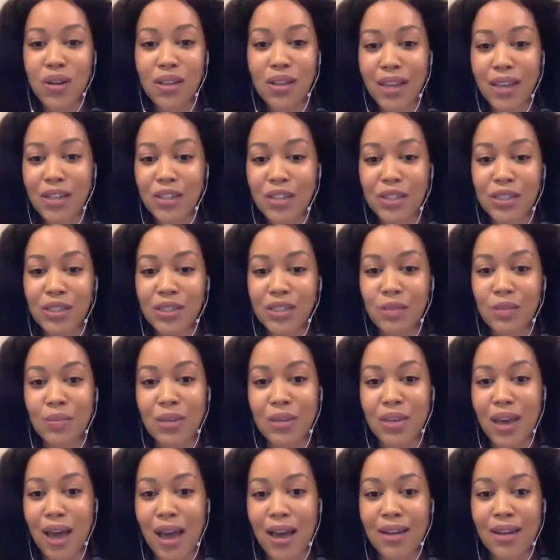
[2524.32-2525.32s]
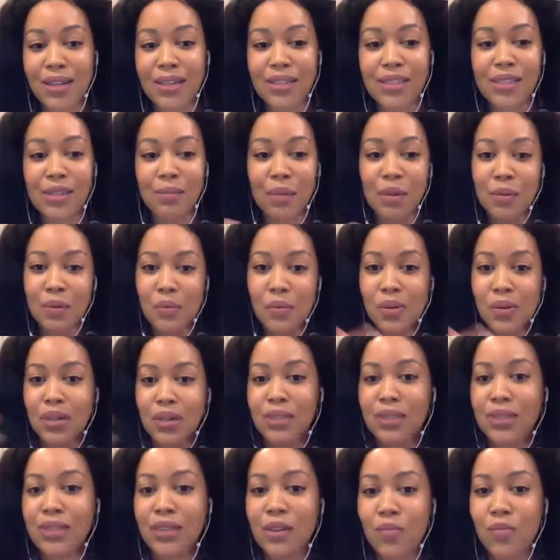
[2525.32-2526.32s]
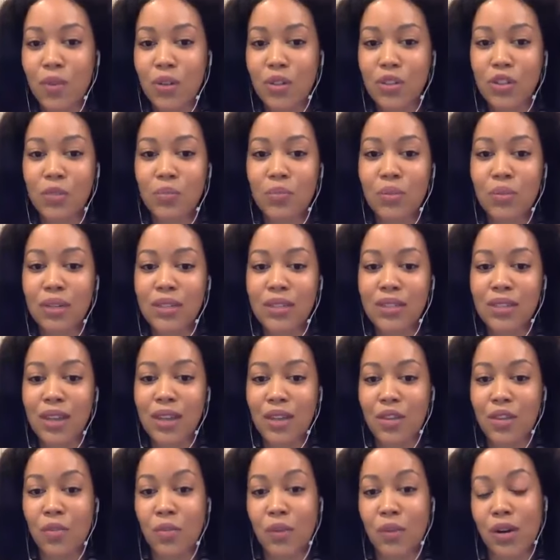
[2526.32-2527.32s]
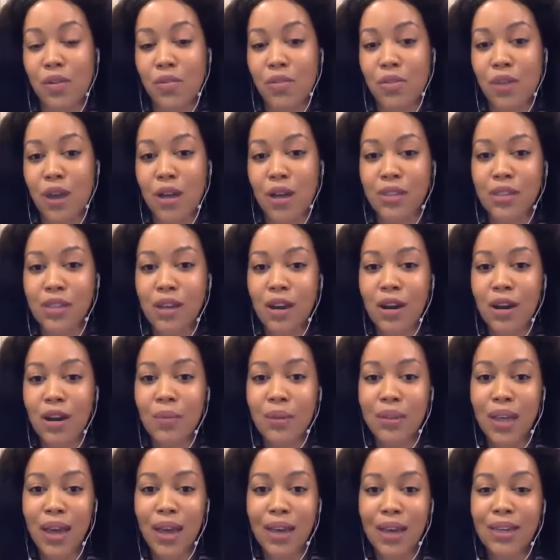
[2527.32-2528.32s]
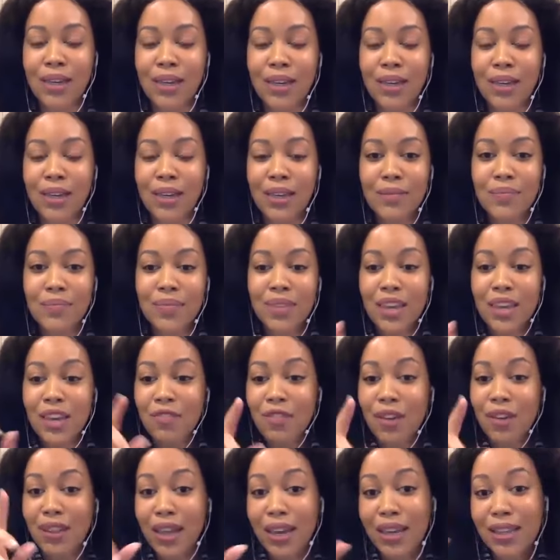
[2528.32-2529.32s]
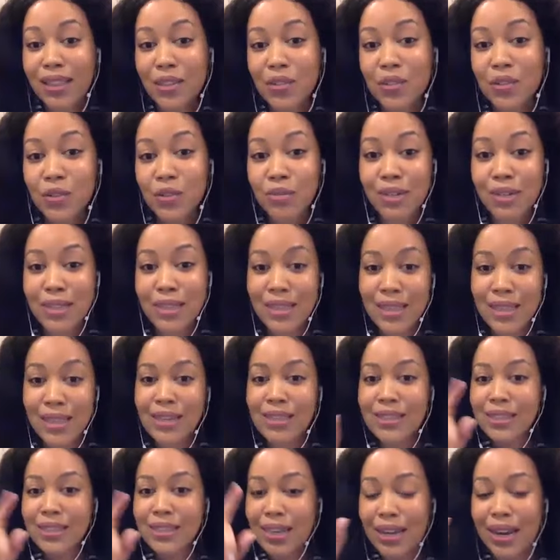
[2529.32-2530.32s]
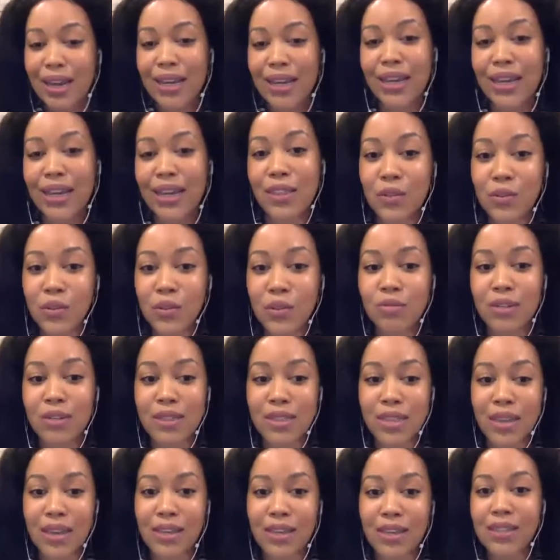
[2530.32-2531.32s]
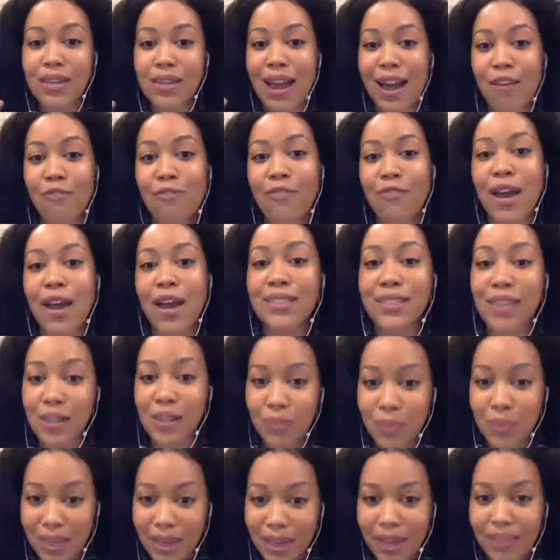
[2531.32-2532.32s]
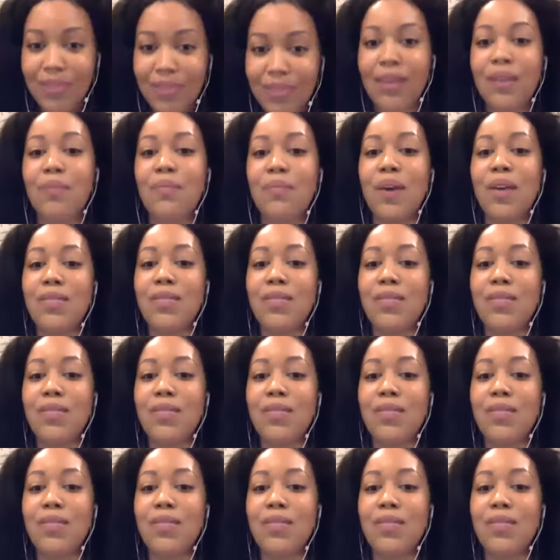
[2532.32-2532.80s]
collection, to be honest. I mean, we want to see what you're putting together and where your thoughts are, but if I like those 3 things, can I get those 3 things, and how fast can we get them?